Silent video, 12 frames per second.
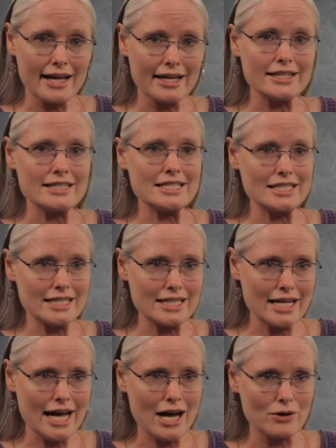in
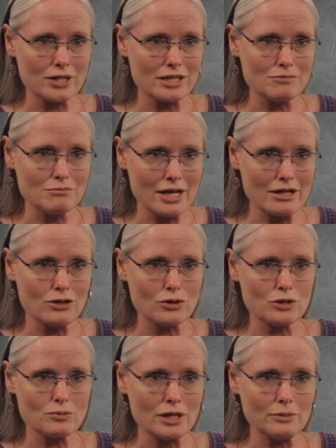seeing how he has met
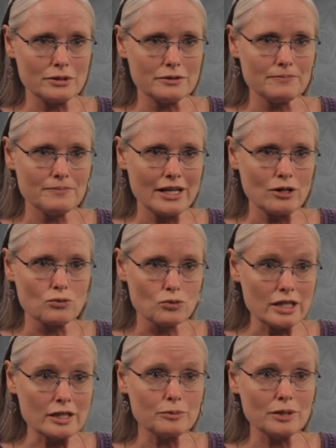those people,
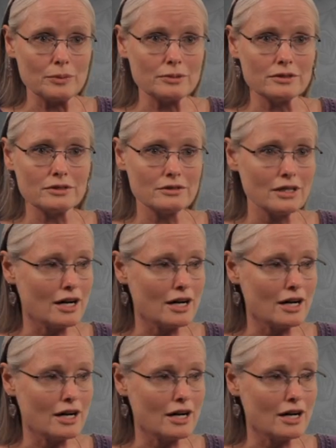real people,